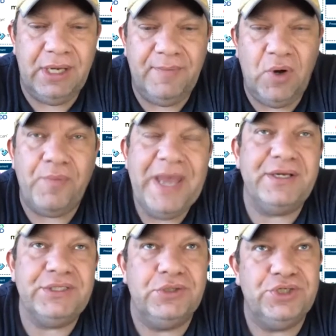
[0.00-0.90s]
or pick a
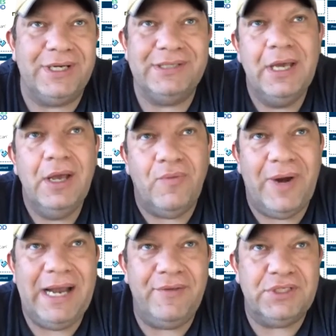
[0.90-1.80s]
solution. Because
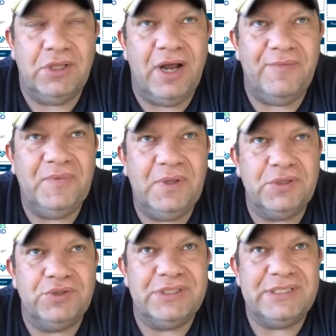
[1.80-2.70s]
right now there's a lot of
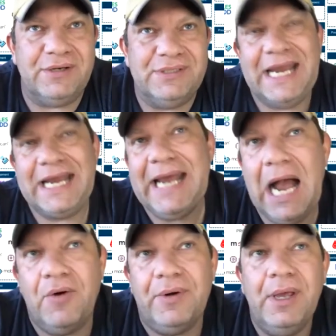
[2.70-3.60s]
solutions that are standing
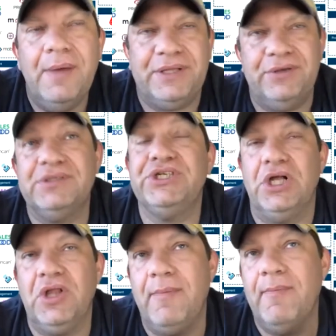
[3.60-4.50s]
out, but there's
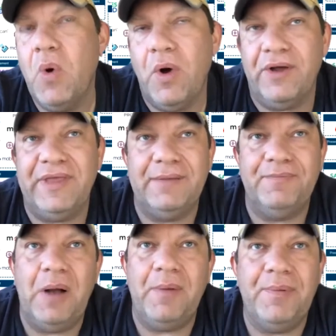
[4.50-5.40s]
just a lot more
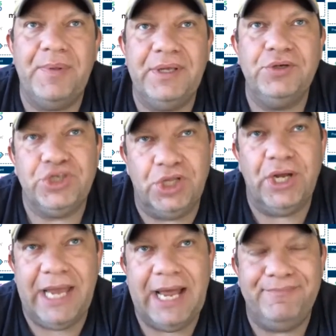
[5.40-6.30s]
that probably you
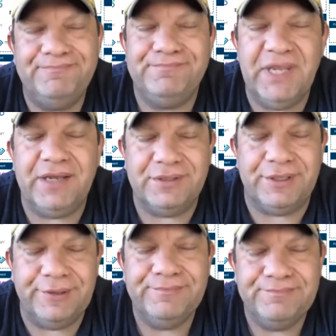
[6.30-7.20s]
should look at and
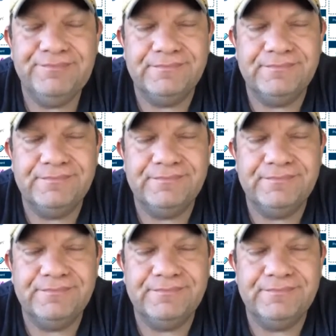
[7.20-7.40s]
consider.